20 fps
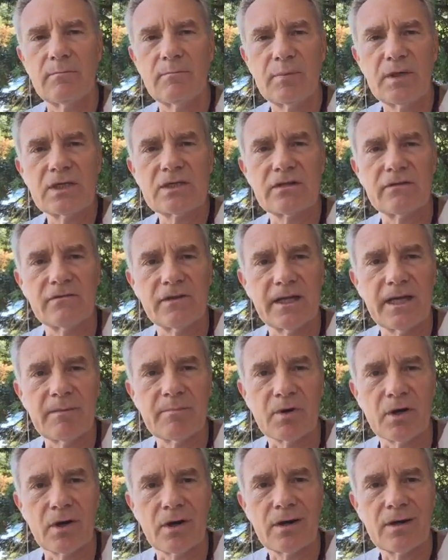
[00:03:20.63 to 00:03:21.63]
piece of
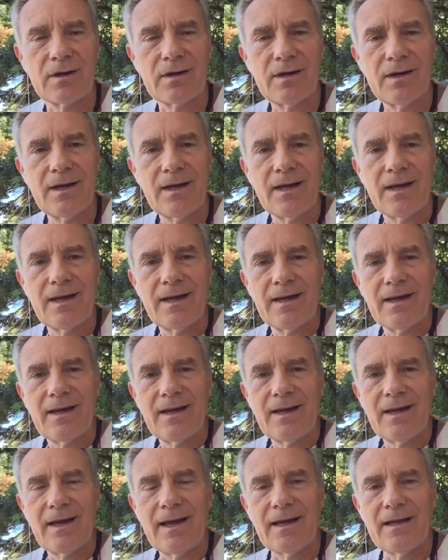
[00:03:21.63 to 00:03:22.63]
labor,
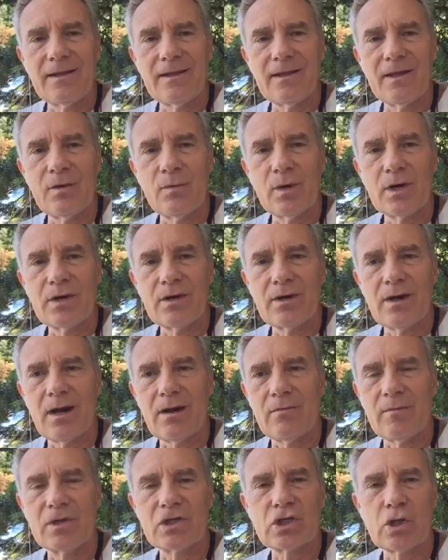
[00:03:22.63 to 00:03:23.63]
and they wonder,
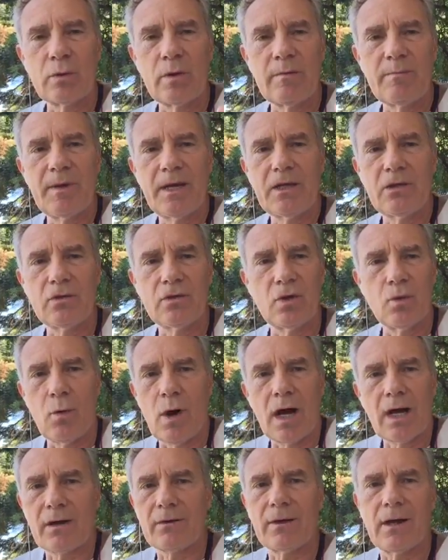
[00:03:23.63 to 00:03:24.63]
how much can we pay you to
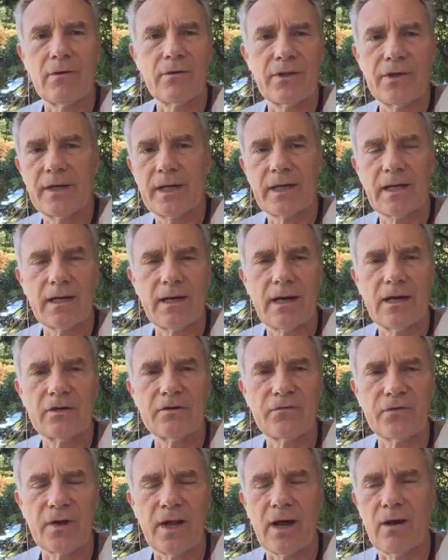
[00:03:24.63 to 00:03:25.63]
walk around with a deck of
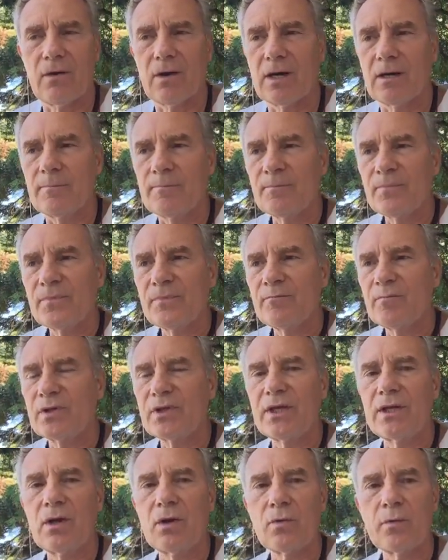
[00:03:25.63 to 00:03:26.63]
cards for an hour?
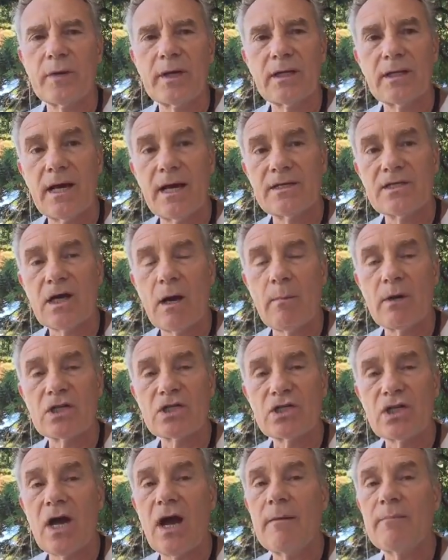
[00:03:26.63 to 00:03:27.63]
But they don't realize how
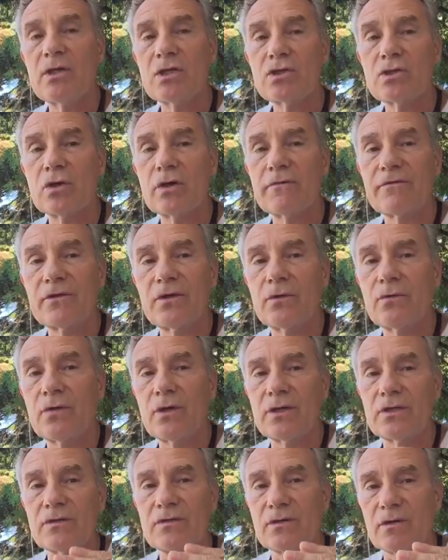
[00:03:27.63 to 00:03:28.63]
much time it took for you
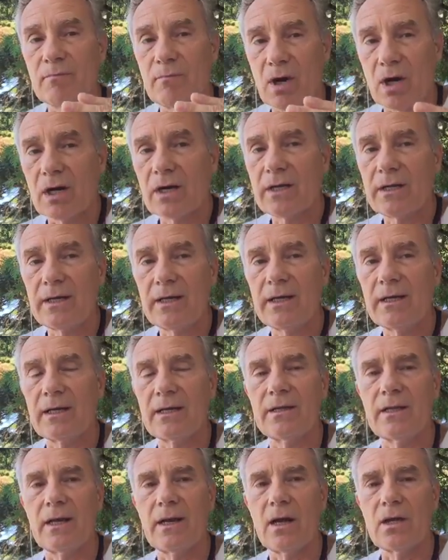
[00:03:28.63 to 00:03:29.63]
as your marketing,
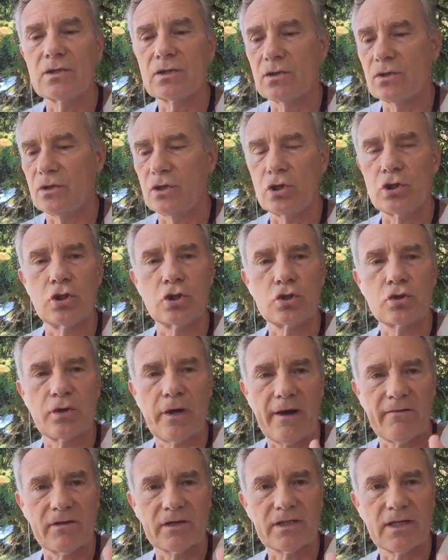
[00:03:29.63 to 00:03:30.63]
and then also your
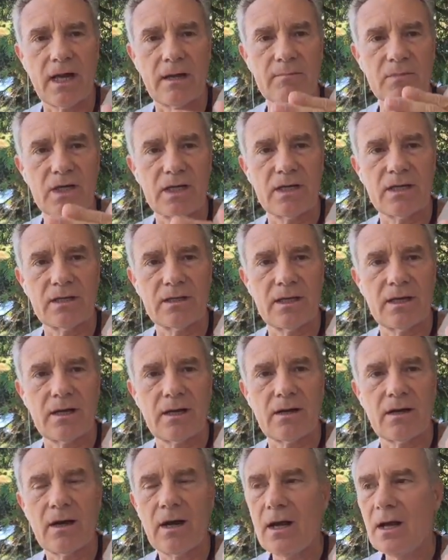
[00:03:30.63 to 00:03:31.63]
travel time getting
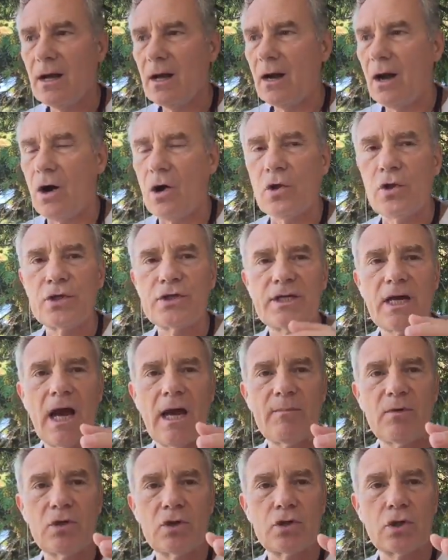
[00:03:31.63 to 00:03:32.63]
there, all the
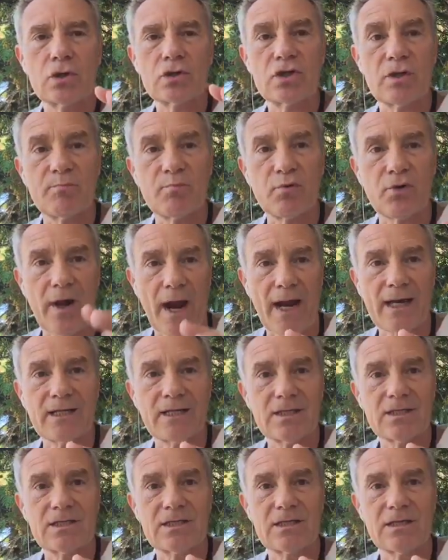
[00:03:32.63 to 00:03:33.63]
time you took to
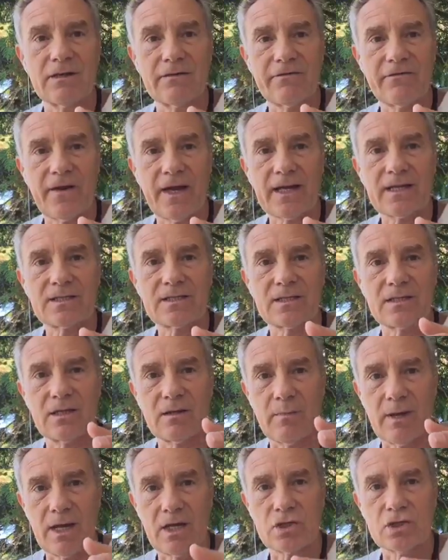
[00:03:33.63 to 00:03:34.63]
practice the effects and
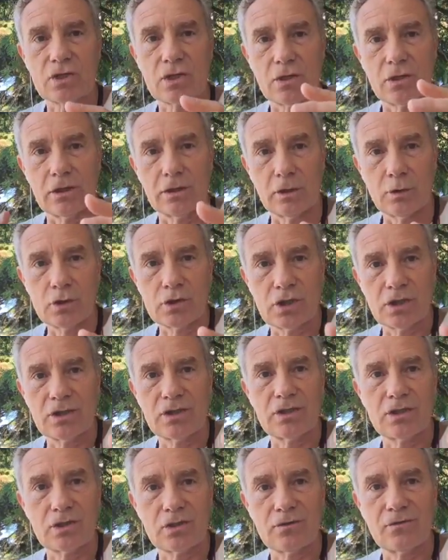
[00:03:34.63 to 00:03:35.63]
the magical
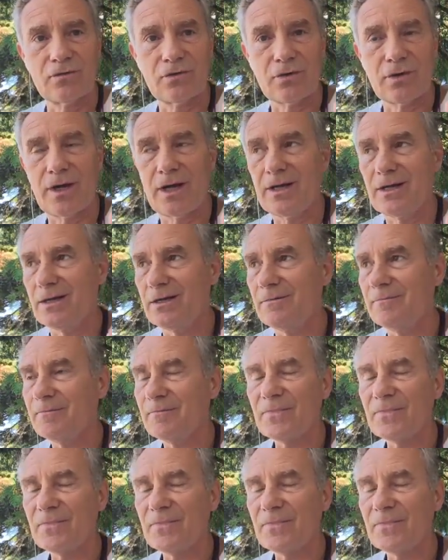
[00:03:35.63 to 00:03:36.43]
illusions that you created,